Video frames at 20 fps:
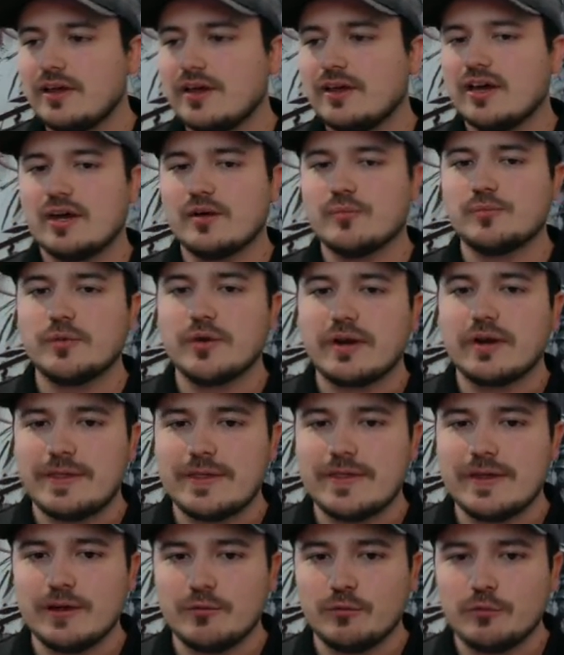But I
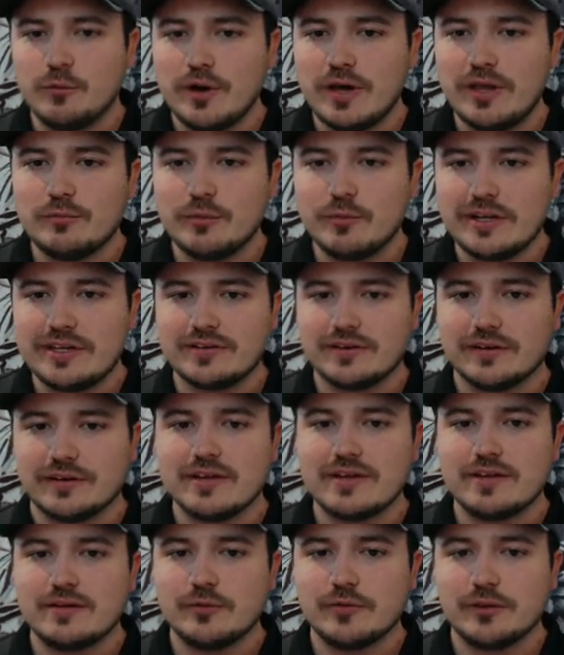think when we
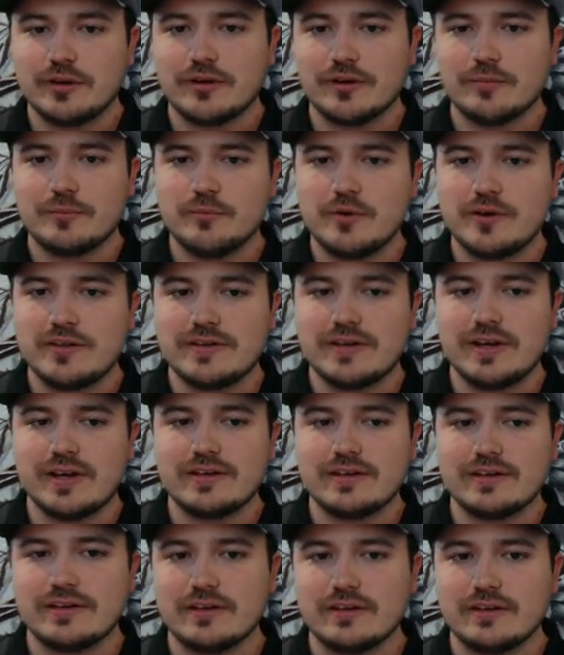started with the
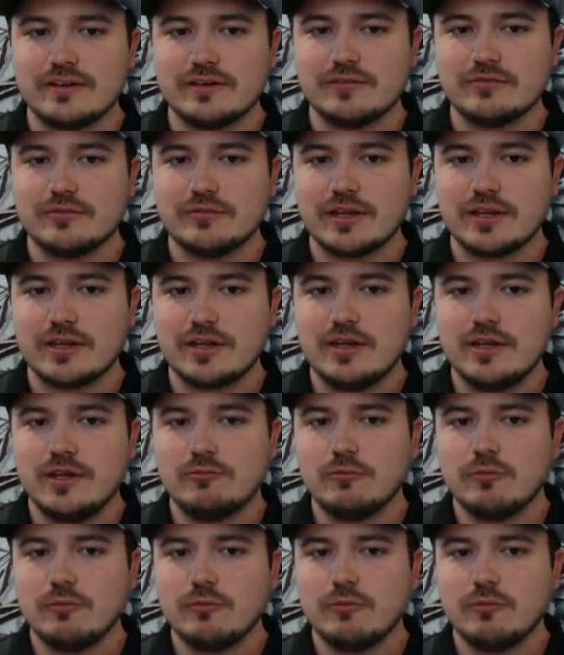idea of, like,